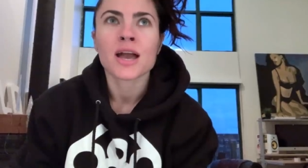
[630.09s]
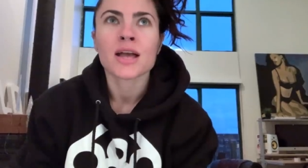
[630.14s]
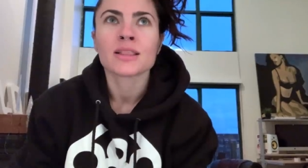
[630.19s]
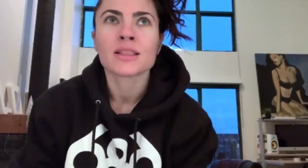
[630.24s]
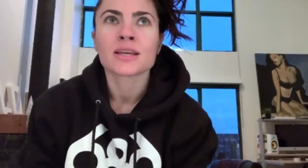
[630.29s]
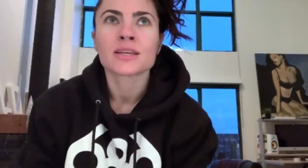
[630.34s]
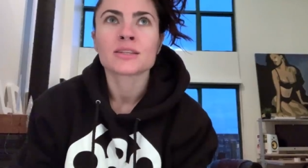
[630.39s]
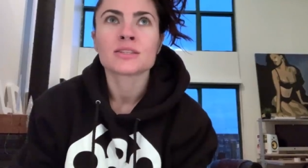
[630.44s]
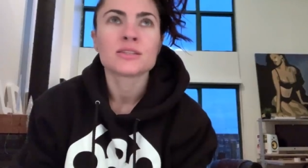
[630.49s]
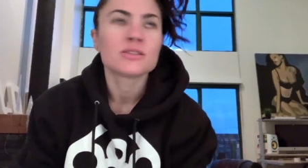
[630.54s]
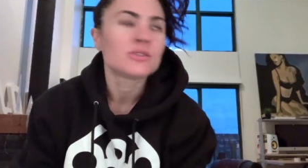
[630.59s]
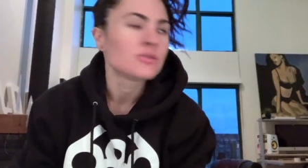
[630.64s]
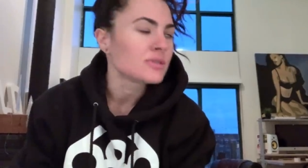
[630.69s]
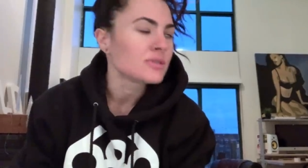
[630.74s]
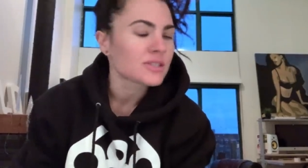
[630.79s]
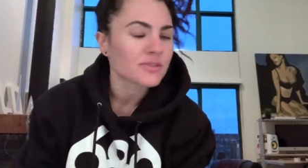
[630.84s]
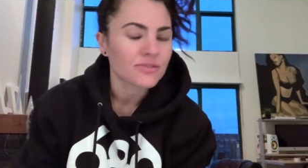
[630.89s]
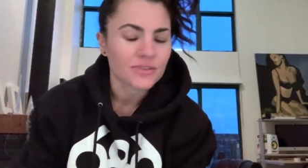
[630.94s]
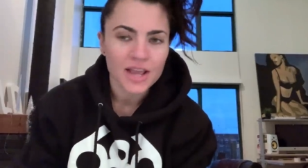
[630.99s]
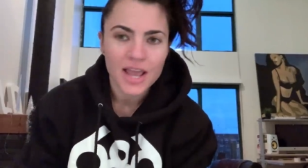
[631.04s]
I like
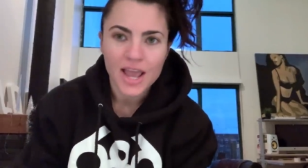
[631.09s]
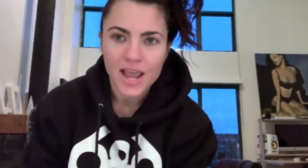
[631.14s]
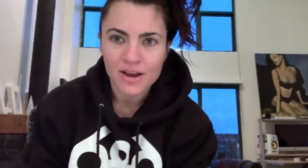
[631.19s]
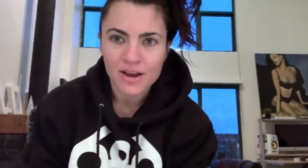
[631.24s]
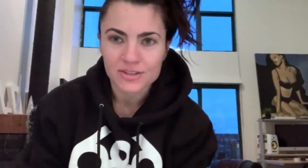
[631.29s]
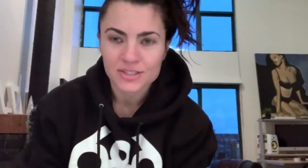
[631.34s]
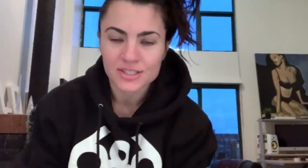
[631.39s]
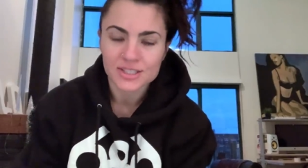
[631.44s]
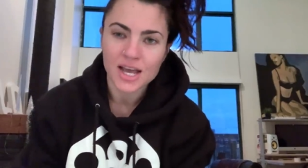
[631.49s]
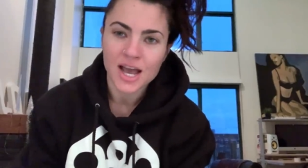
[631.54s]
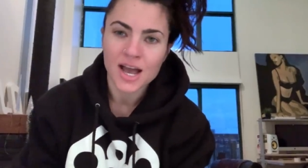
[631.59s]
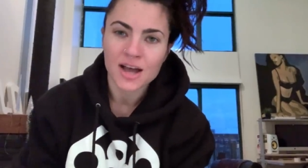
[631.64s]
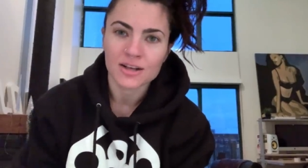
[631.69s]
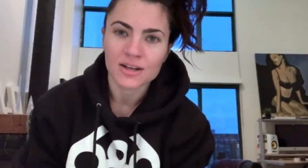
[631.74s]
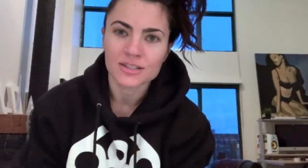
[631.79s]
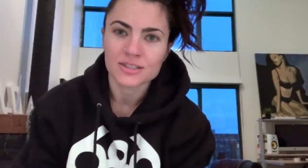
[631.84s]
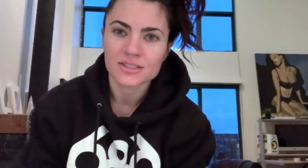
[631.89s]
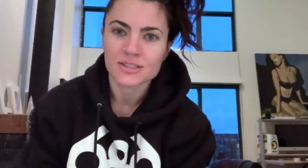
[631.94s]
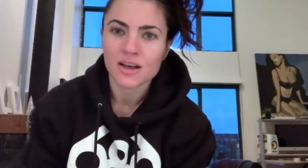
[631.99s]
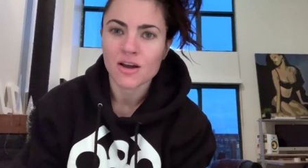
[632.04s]
doing different
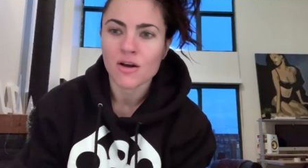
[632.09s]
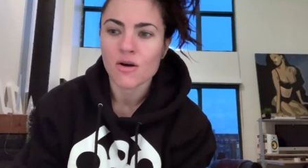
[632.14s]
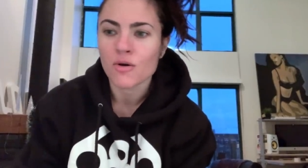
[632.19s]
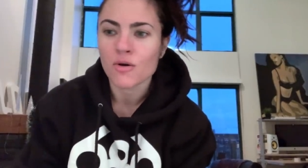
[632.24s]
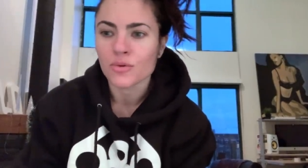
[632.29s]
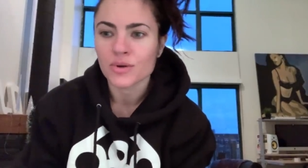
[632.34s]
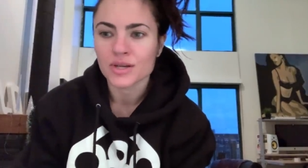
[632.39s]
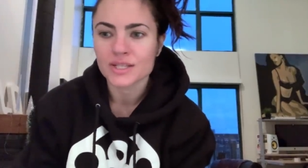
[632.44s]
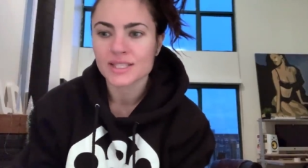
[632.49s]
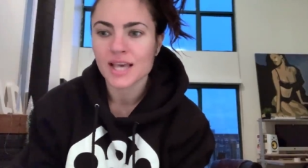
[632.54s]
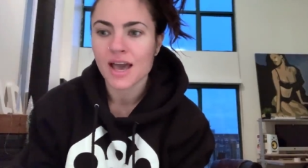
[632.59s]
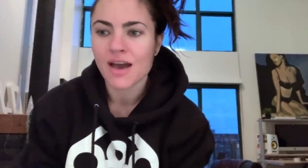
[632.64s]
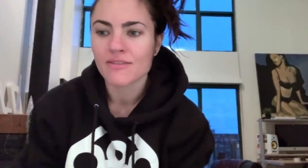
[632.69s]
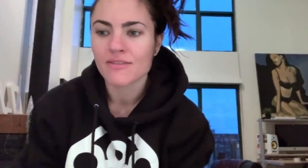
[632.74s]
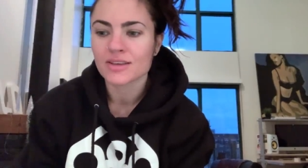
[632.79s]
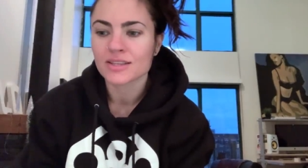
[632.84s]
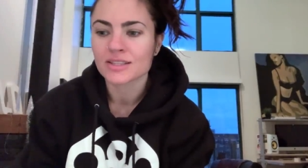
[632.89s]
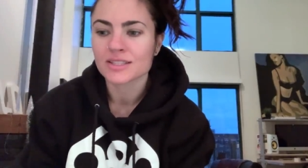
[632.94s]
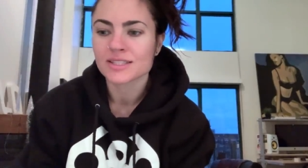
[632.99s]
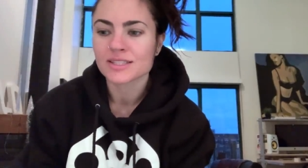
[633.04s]
hairstyles, not always
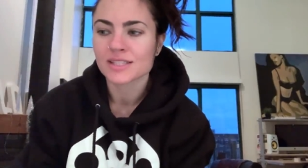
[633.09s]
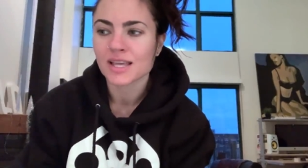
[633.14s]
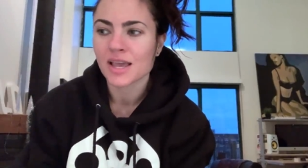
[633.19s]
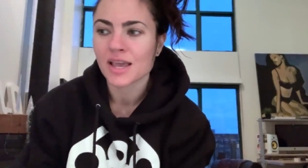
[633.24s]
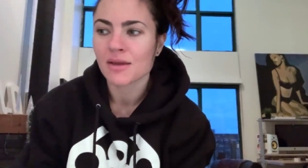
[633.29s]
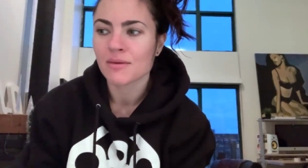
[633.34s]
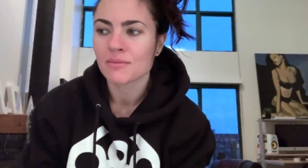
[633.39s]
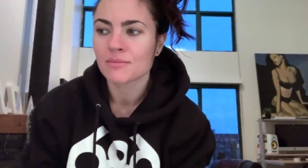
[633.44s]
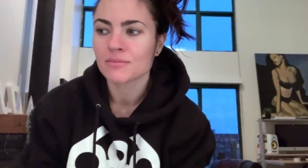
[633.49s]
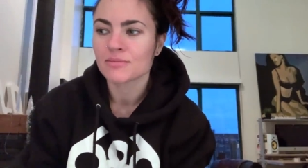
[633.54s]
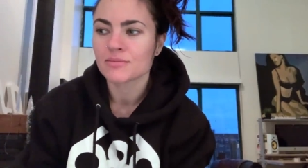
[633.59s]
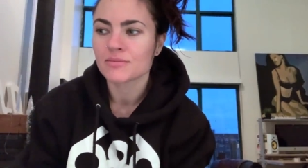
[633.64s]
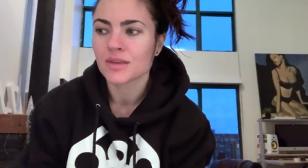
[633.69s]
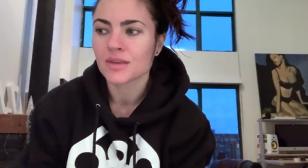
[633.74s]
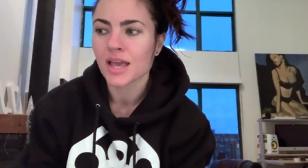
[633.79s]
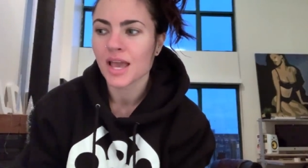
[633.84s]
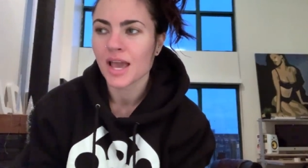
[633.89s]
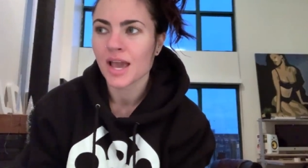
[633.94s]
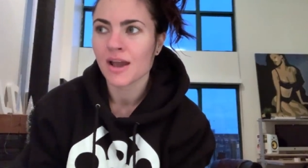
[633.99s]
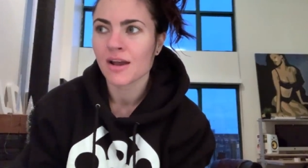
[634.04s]
having the same
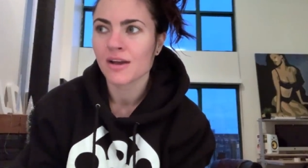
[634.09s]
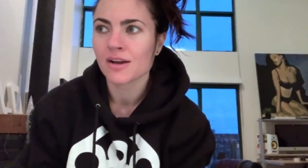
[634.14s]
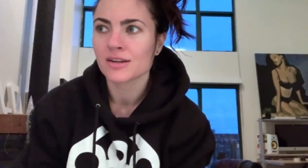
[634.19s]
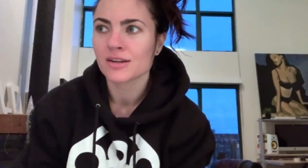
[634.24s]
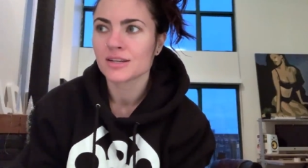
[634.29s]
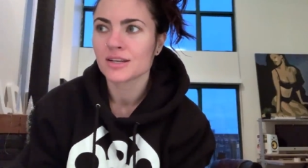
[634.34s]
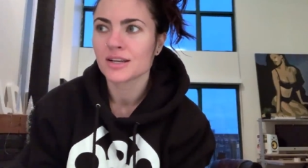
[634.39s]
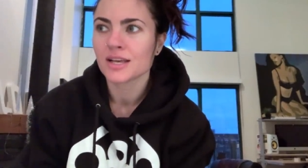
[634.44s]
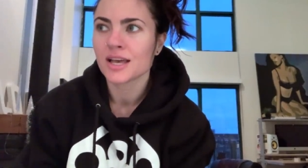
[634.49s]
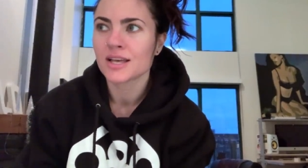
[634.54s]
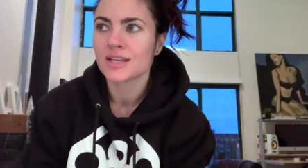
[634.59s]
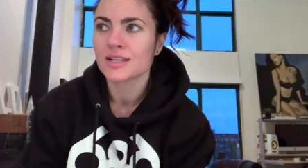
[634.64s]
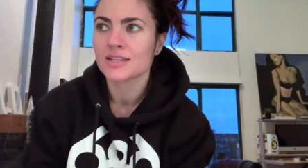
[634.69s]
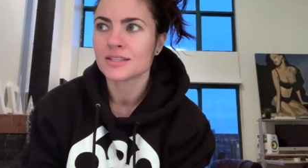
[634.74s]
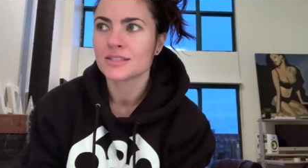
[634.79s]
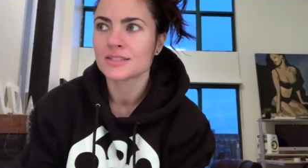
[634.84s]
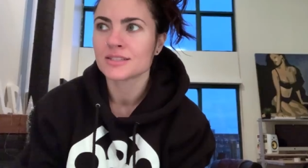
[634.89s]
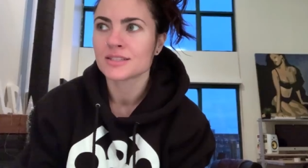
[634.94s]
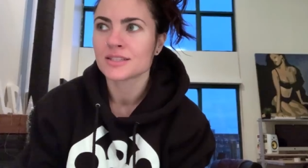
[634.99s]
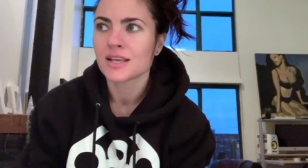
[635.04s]
hair.
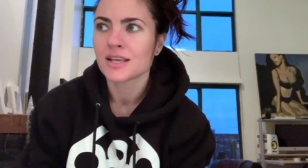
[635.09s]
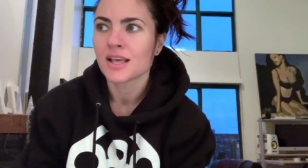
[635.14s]
And